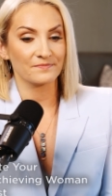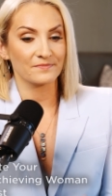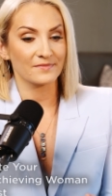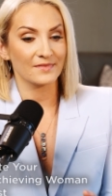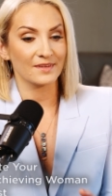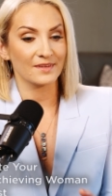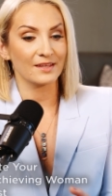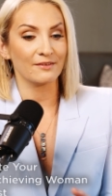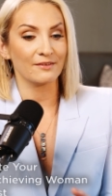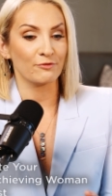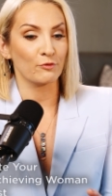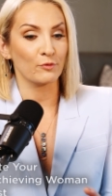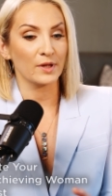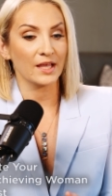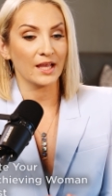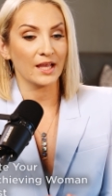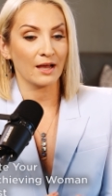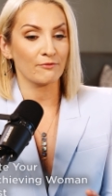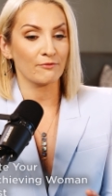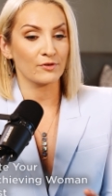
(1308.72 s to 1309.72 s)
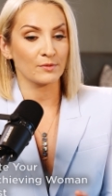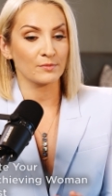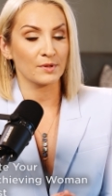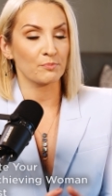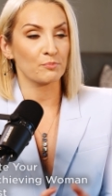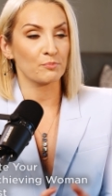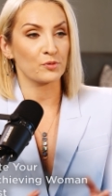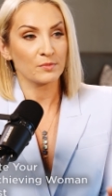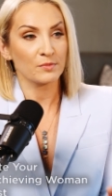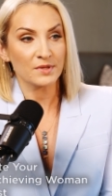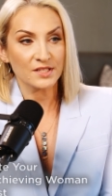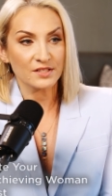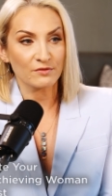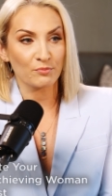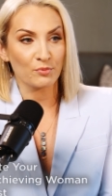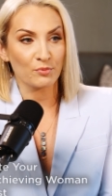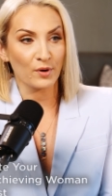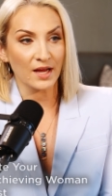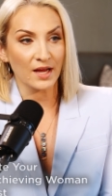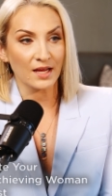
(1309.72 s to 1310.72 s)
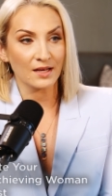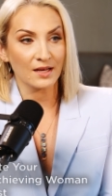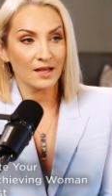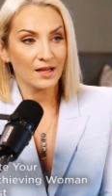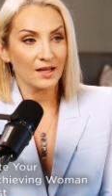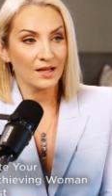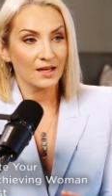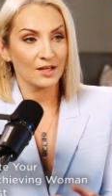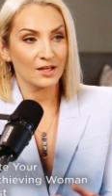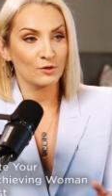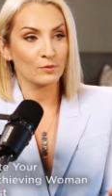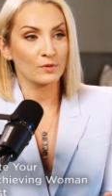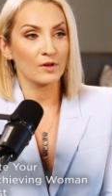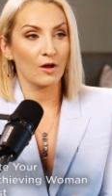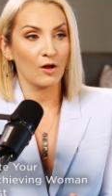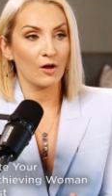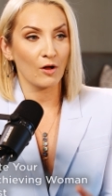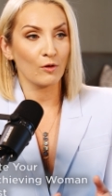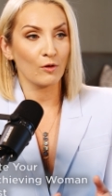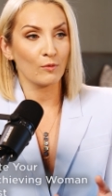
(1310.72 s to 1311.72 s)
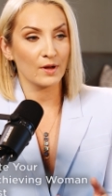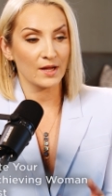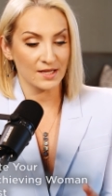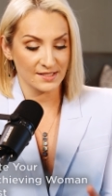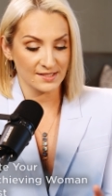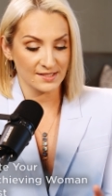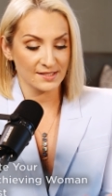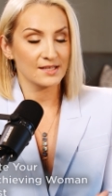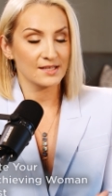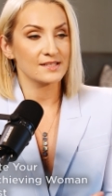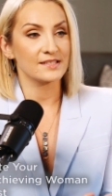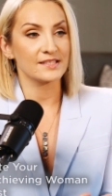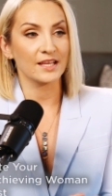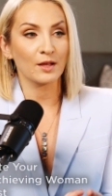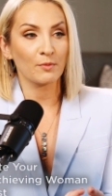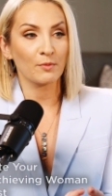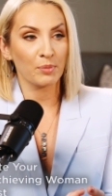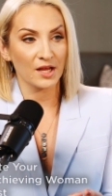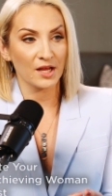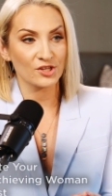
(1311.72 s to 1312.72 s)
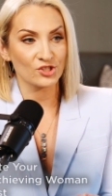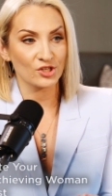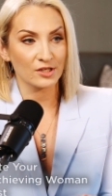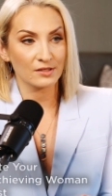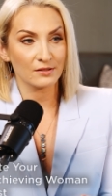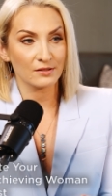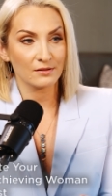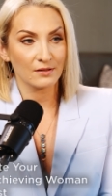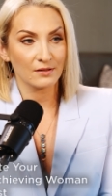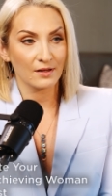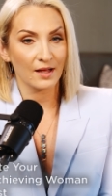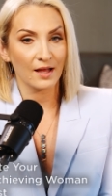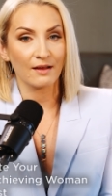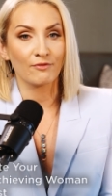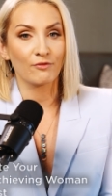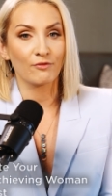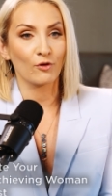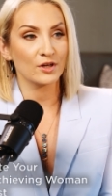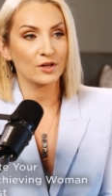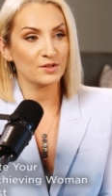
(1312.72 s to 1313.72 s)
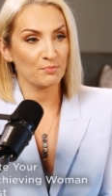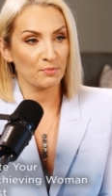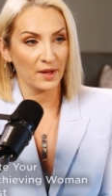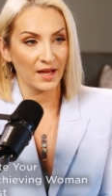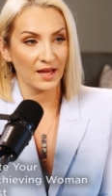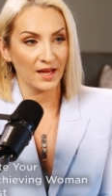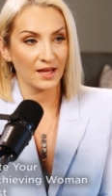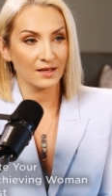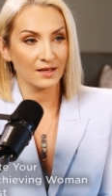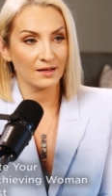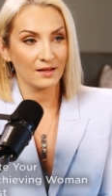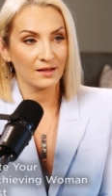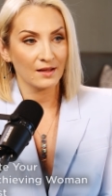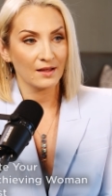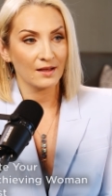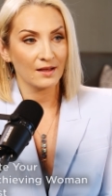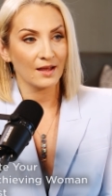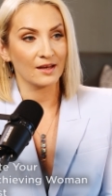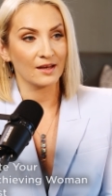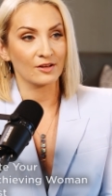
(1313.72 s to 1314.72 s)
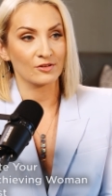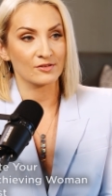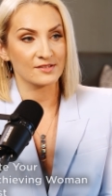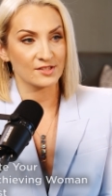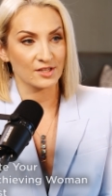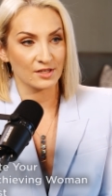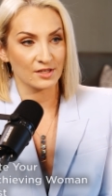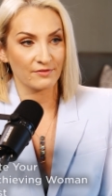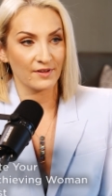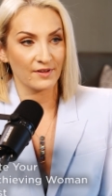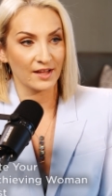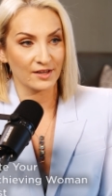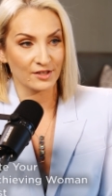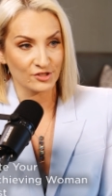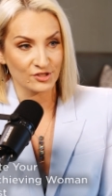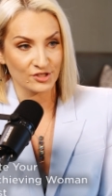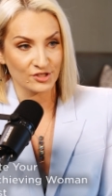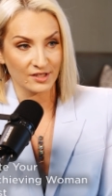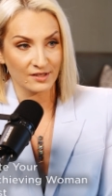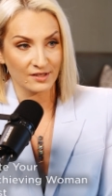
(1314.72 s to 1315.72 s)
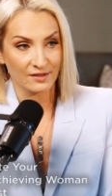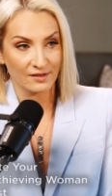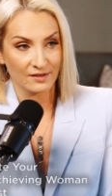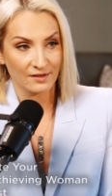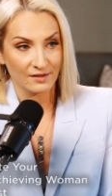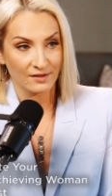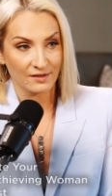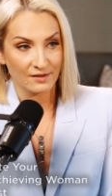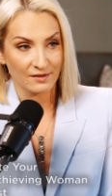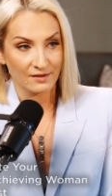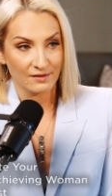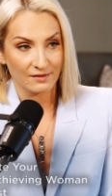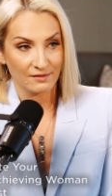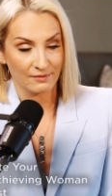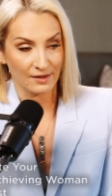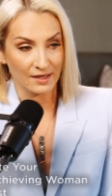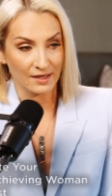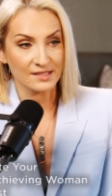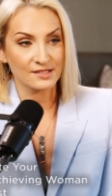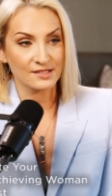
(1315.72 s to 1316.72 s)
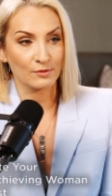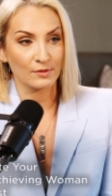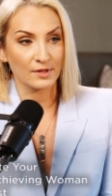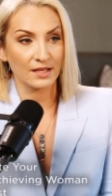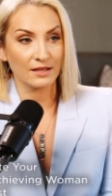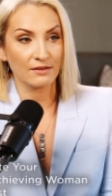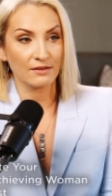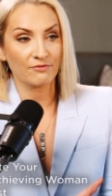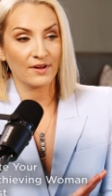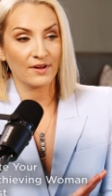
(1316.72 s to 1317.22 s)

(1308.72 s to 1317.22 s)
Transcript: if we come from the primitive brain, it will always seek pleasure, avoid pain, and conserve energy. Right? So if I